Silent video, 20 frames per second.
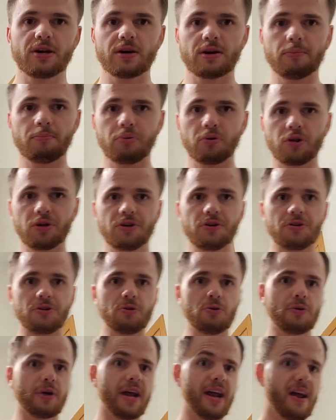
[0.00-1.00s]
on a
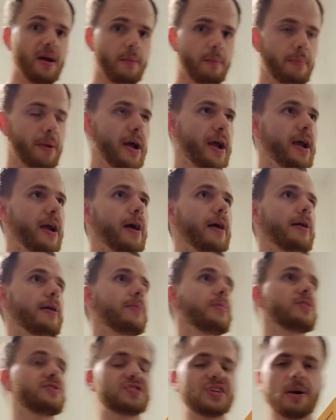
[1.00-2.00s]
political campaign
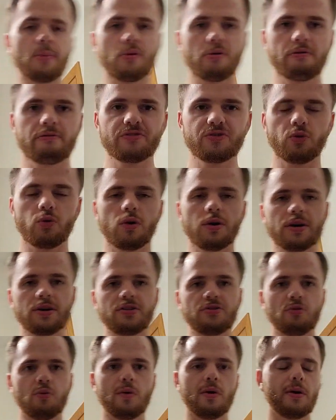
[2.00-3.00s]
in the summer of
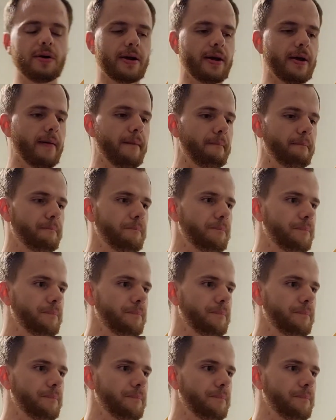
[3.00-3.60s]
2020.